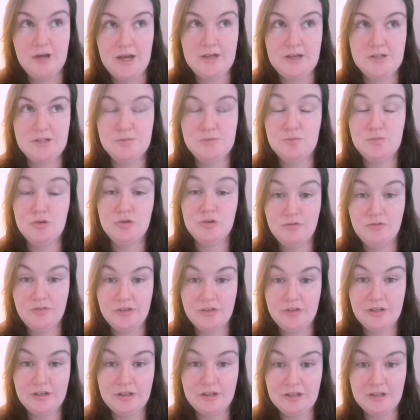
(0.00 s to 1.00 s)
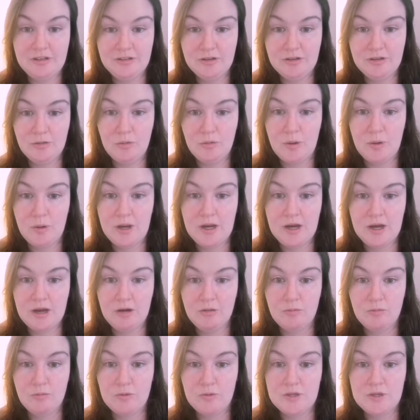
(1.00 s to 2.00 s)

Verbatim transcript: house move series where